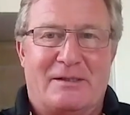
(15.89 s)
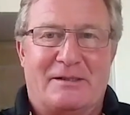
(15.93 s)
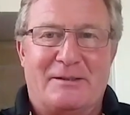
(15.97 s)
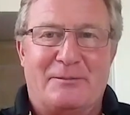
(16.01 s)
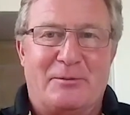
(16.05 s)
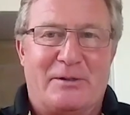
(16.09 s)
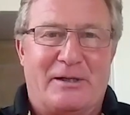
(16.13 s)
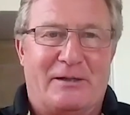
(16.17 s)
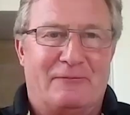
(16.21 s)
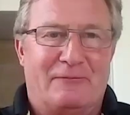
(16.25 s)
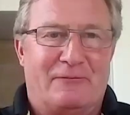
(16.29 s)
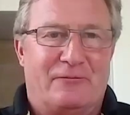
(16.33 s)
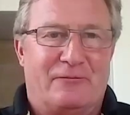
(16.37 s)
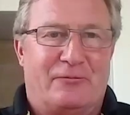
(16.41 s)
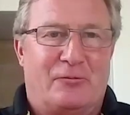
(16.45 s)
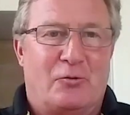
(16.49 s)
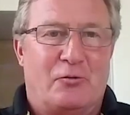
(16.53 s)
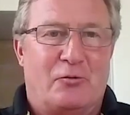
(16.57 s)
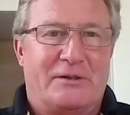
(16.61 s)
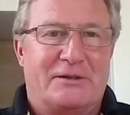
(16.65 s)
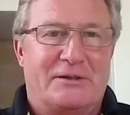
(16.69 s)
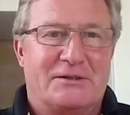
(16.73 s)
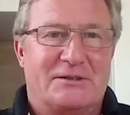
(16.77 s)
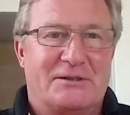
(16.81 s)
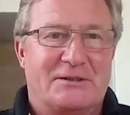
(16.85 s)
I think we had
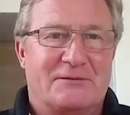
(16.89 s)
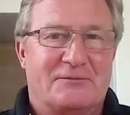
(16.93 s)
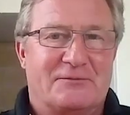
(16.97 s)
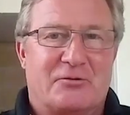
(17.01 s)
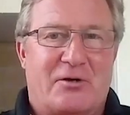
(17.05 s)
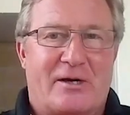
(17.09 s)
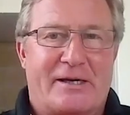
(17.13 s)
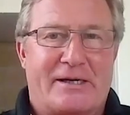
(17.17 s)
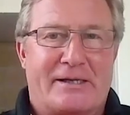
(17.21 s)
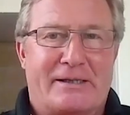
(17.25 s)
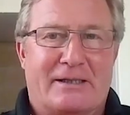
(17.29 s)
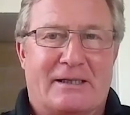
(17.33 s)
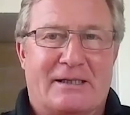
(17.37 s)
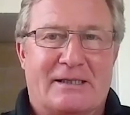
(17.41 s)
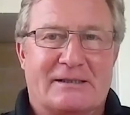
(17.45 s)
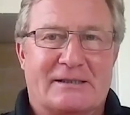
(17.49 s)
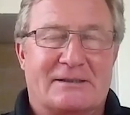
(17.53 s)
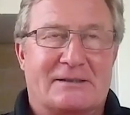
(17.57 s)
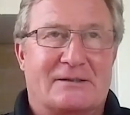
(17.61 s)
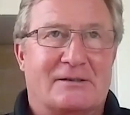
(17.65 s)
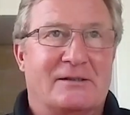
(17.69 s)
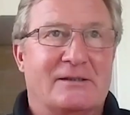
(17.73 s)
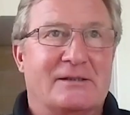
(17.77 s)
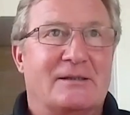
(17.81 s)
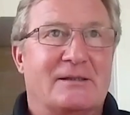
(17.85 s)
four inches of rain
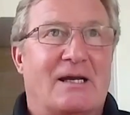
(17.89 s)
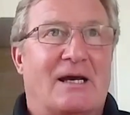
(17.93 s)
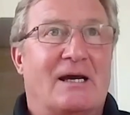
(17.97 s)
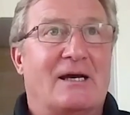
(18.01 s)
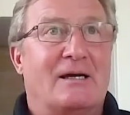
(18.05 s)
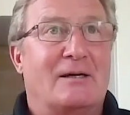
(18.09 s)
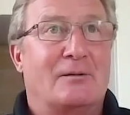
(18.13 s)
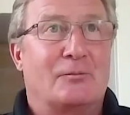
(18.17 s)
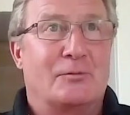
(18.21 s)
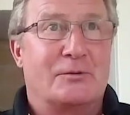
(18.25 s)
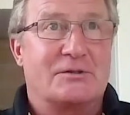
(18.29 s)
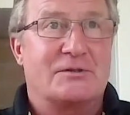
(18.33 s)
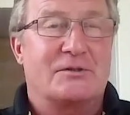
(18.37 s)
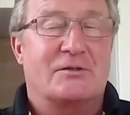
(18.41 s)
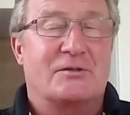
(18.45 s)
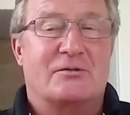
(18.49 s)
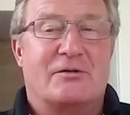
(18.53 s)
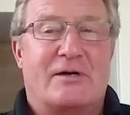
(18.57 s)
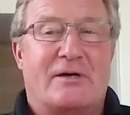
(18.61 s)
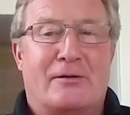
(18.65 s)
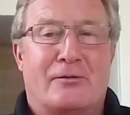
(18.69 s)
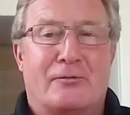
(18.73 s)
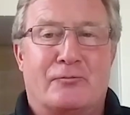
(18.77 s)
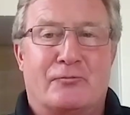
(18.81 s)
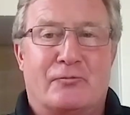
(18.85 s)
last night, uh, which the
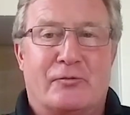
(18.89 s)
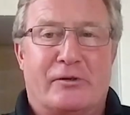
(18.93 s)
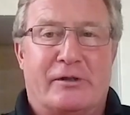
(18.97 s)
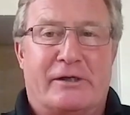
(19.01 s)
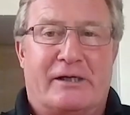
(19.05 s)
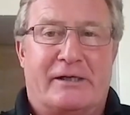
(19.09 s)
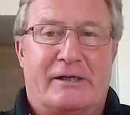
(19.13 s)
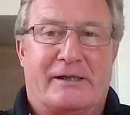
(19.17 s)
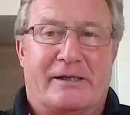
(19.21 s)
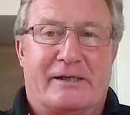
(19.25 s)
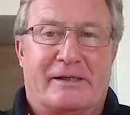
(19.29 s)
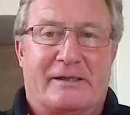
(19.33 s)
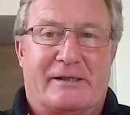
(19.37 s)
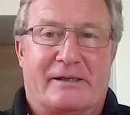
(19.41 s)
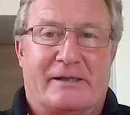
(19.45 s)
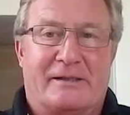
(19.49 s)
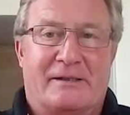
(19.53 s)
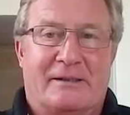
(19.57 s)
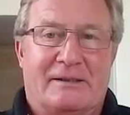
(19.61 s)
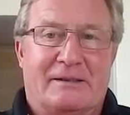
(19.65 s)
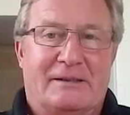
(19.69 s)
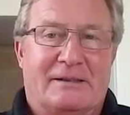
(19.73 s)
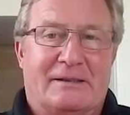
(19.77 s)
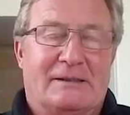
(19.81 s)
ground really needed.